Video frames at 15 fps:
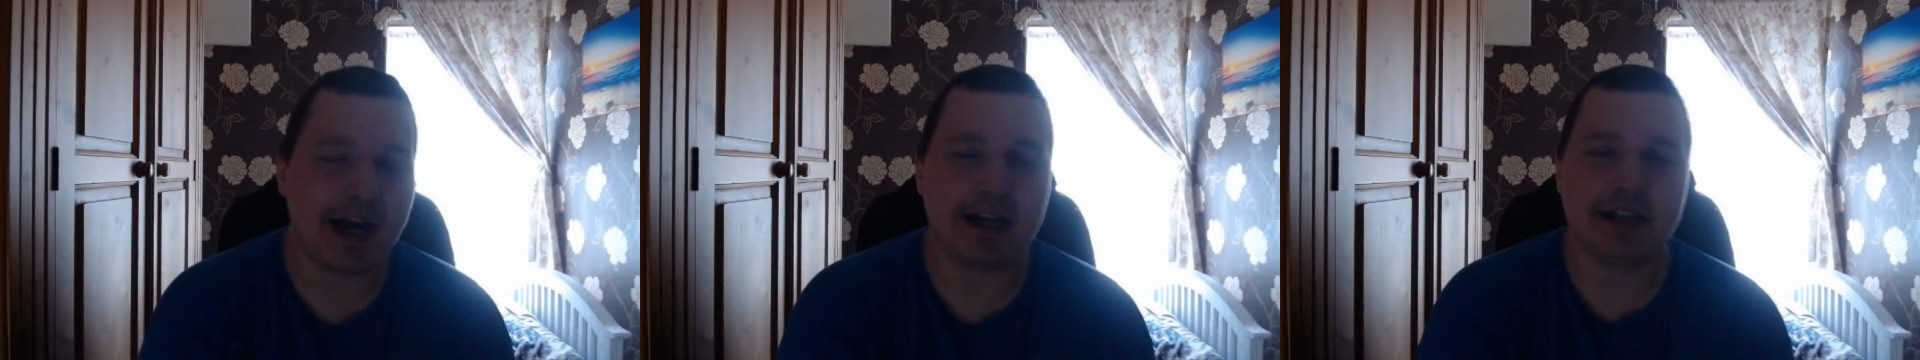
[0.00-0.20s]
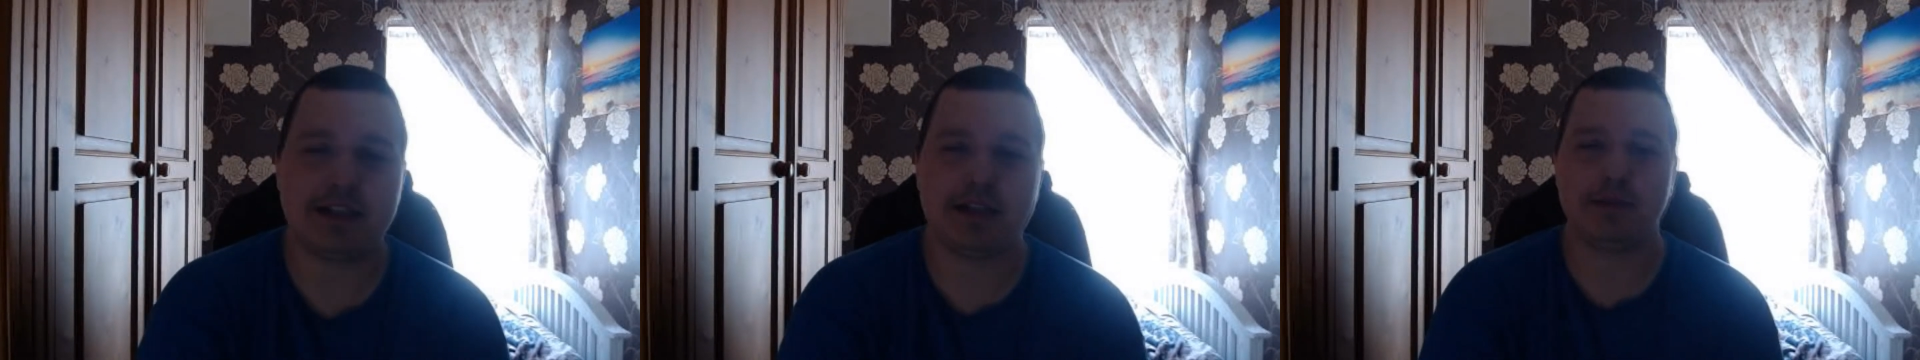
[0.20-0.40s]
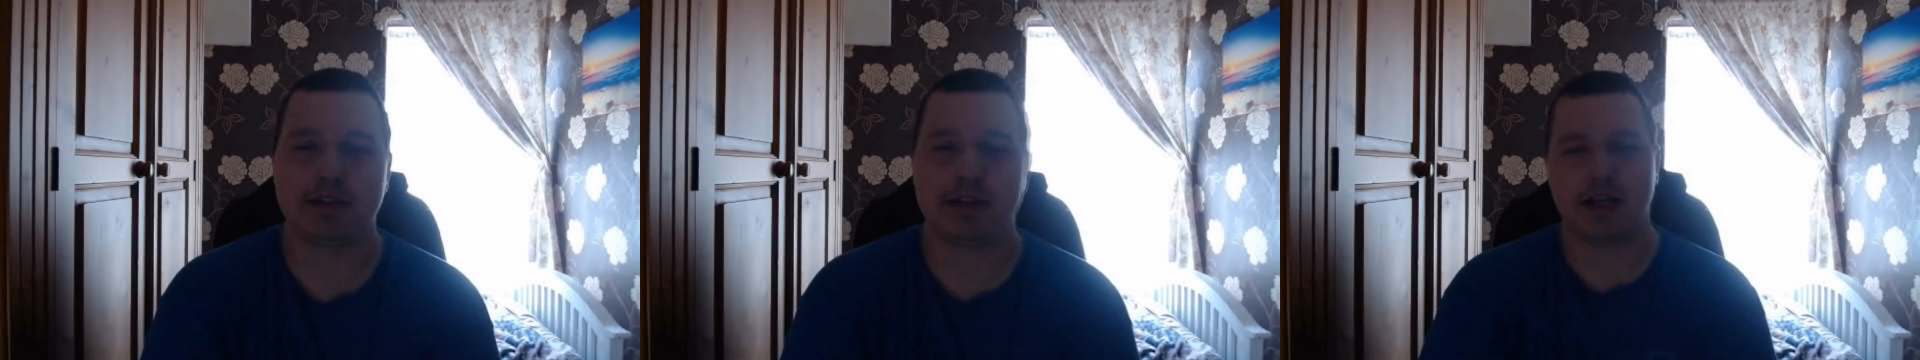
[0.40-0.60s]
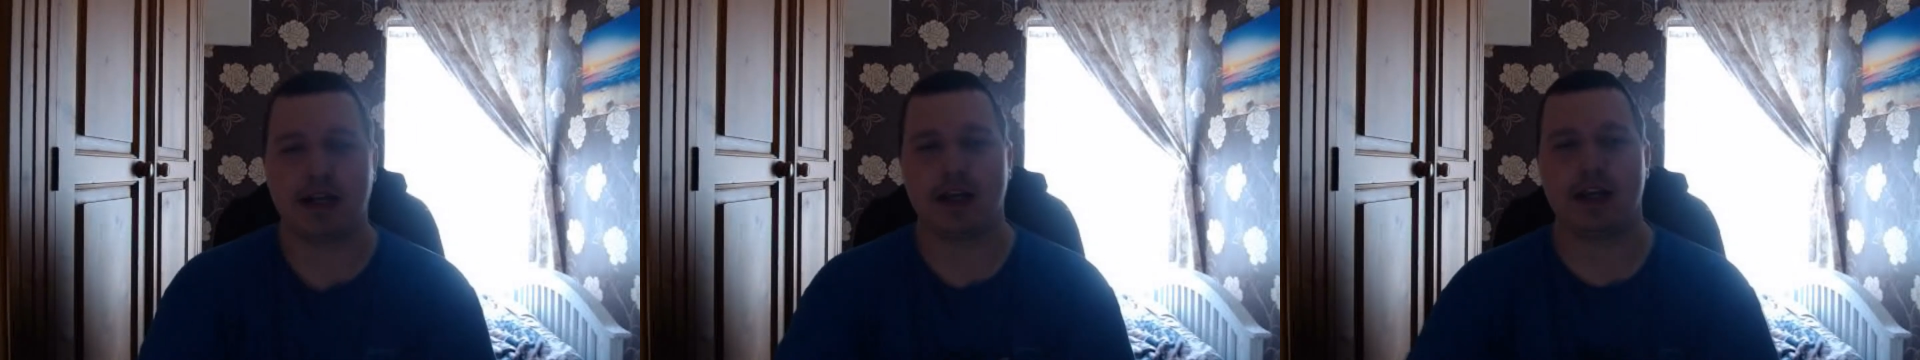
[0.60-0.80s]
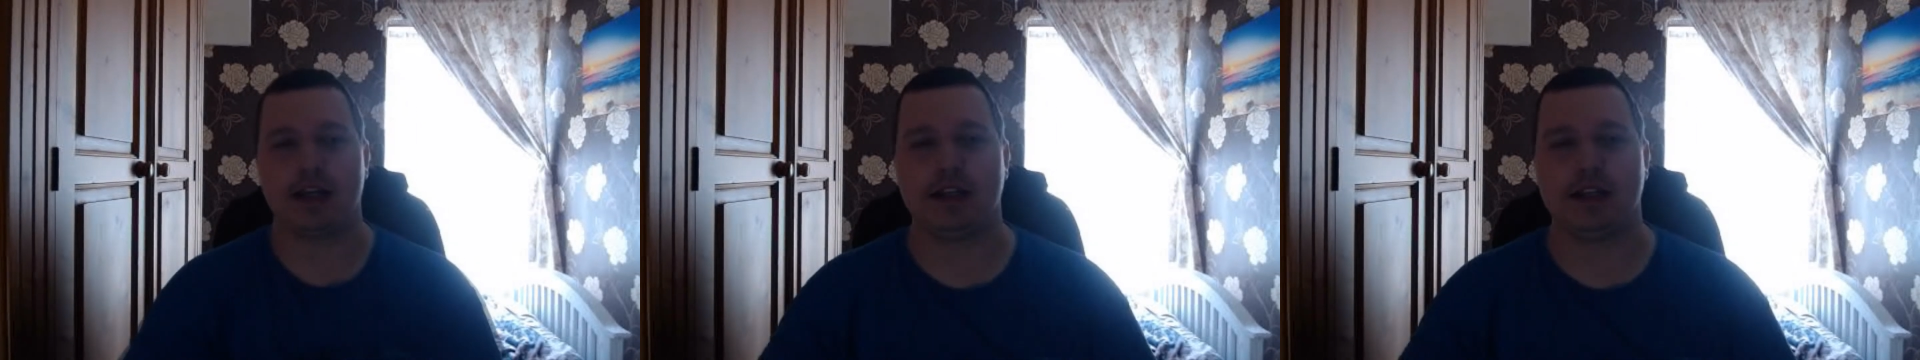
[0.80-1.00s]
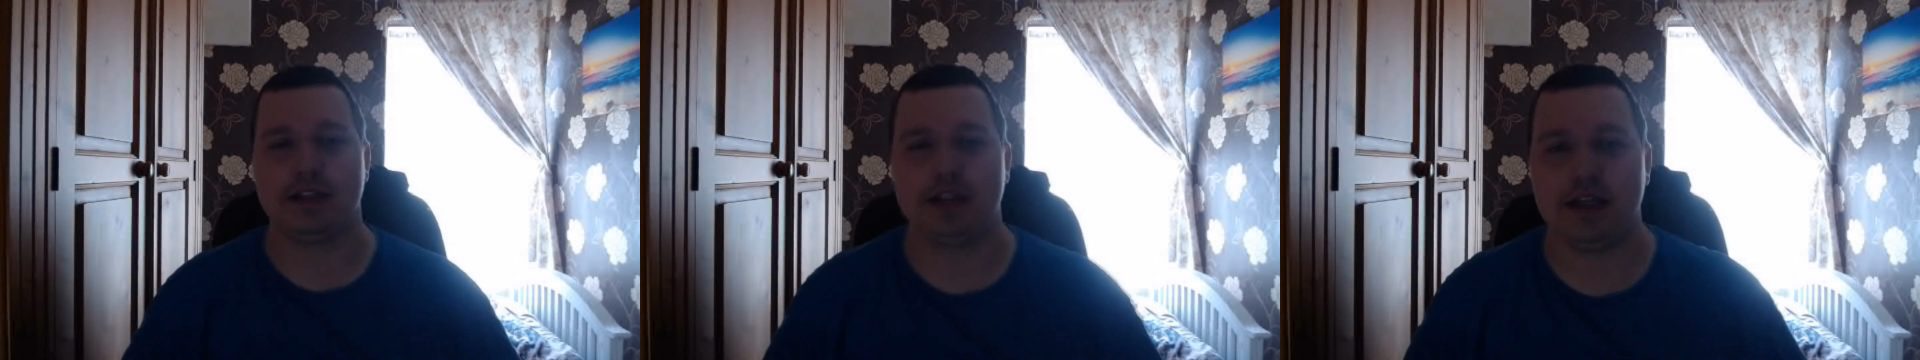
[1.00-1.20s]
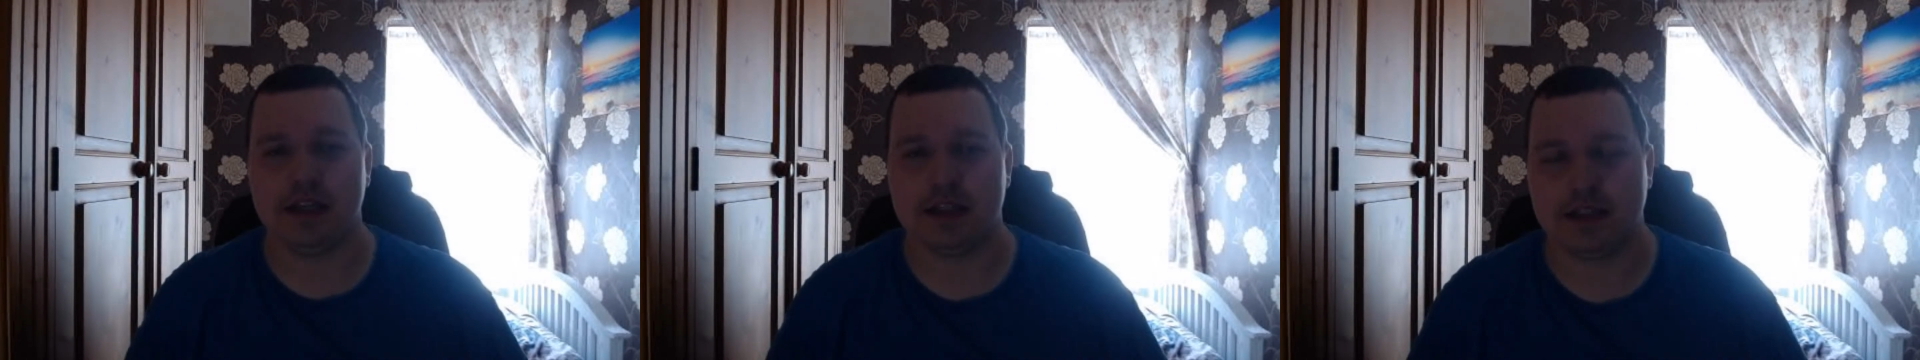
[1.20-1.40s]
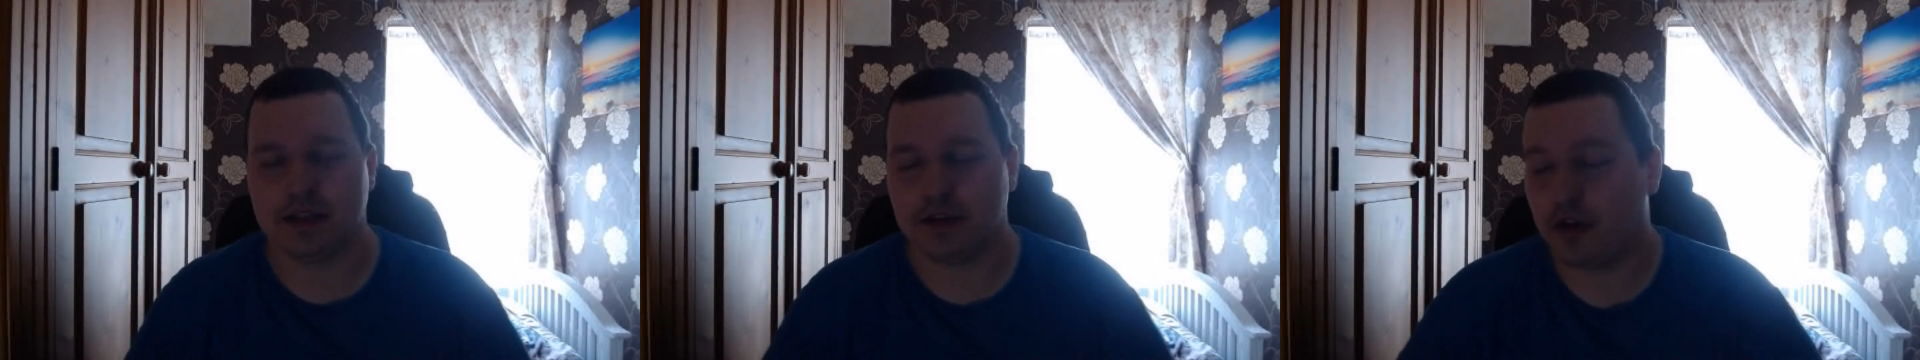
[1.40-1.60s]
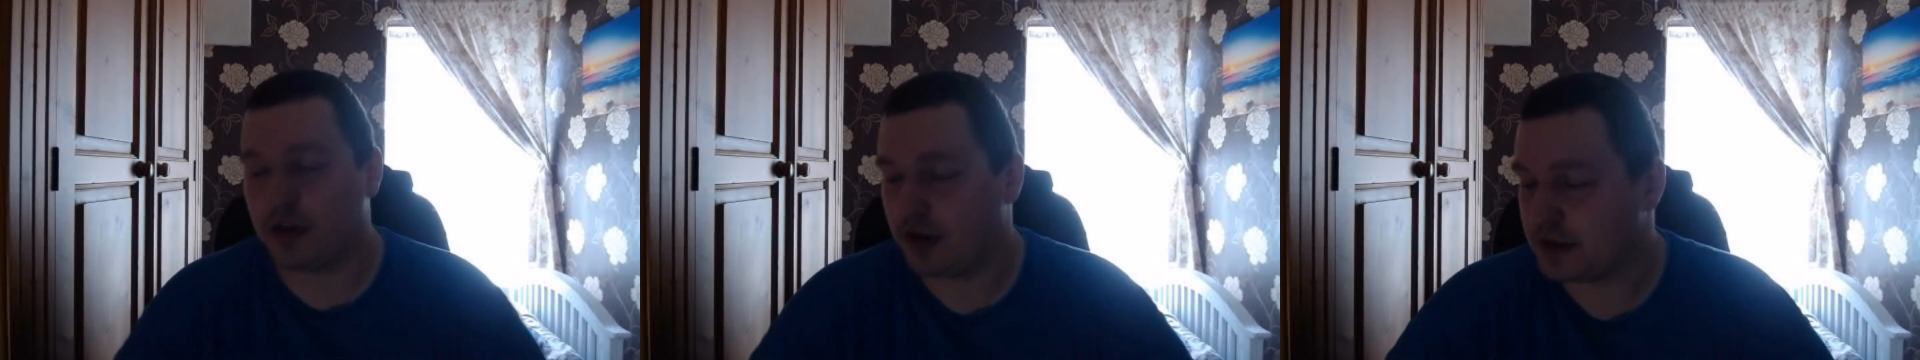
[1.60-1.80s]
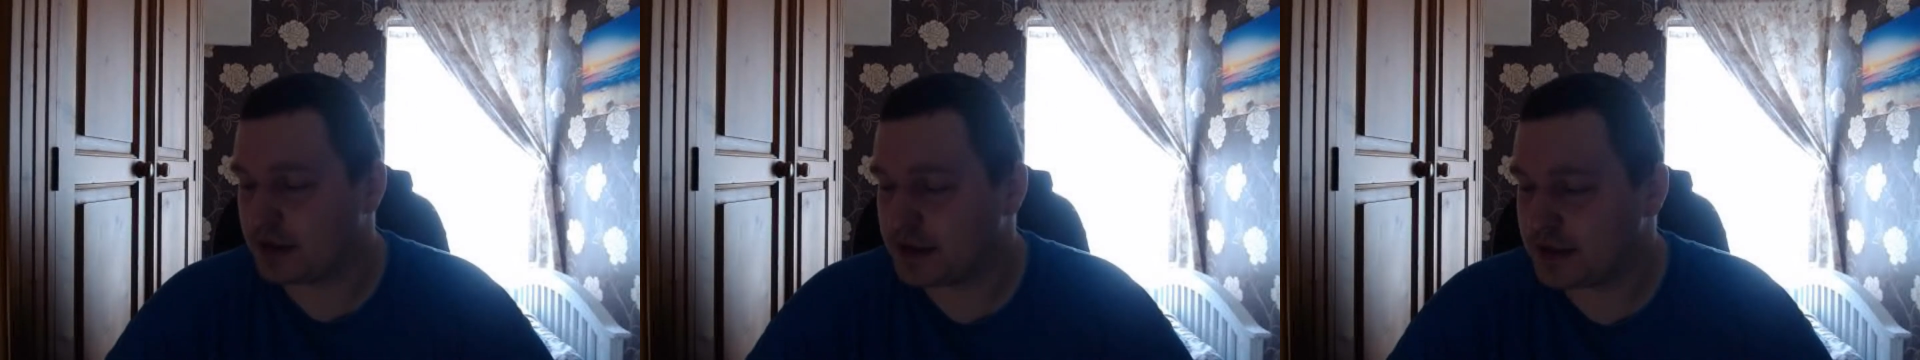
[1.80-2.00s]
kind of seems like a kick in the teeth in
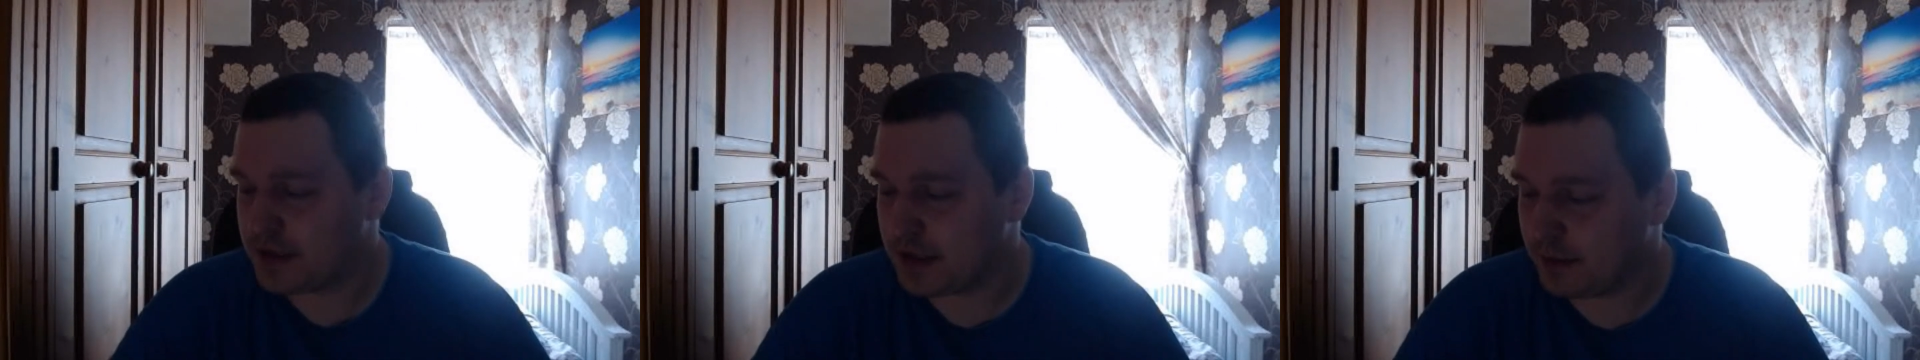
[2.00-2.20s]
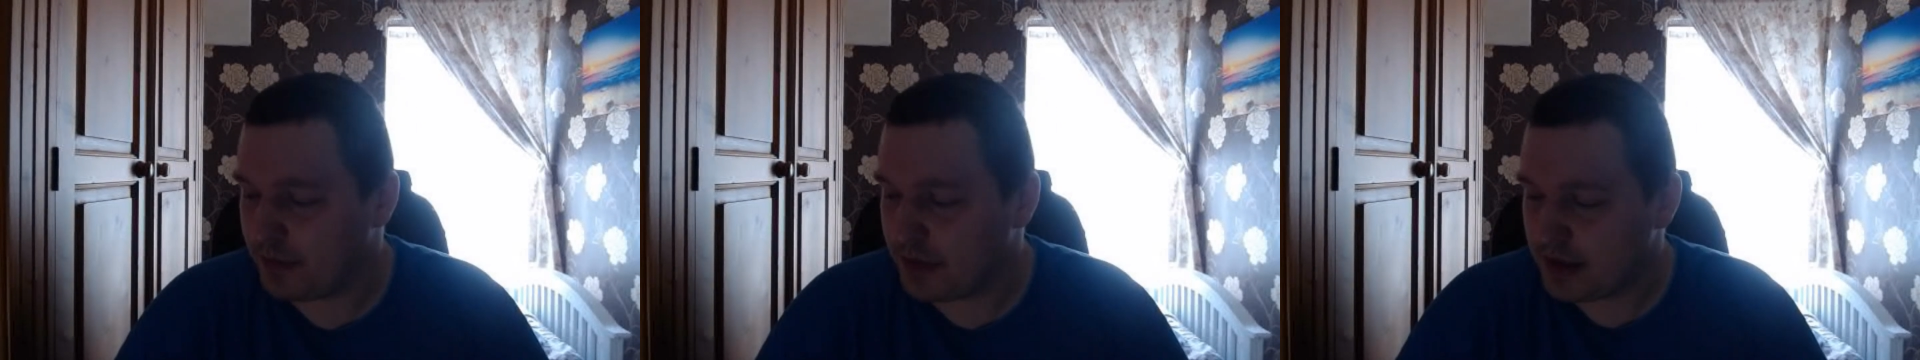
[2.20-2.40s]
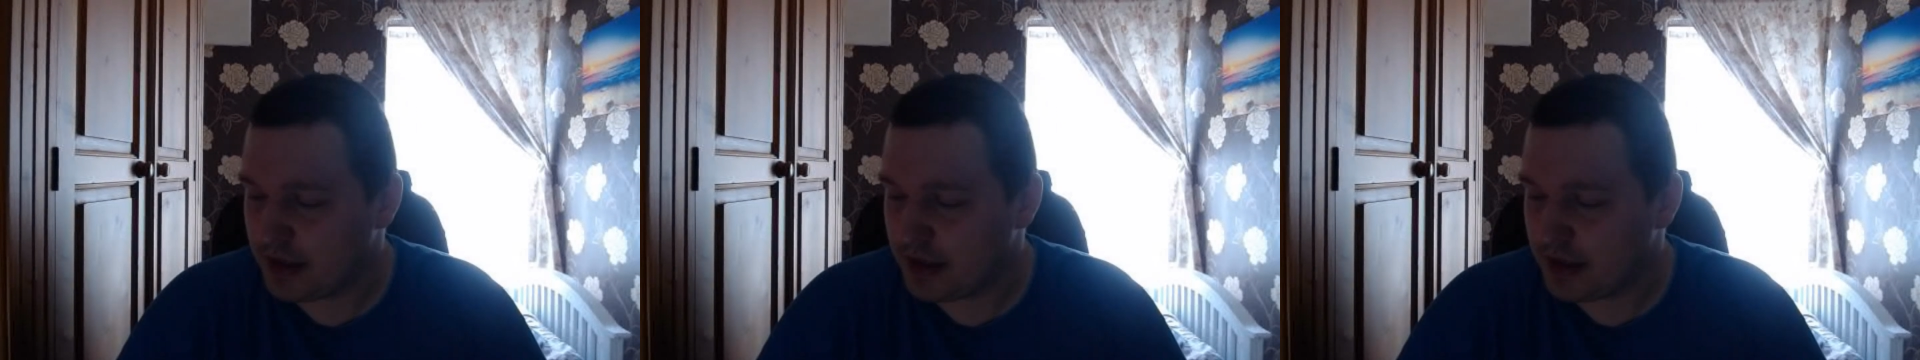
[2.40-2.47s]
all honesty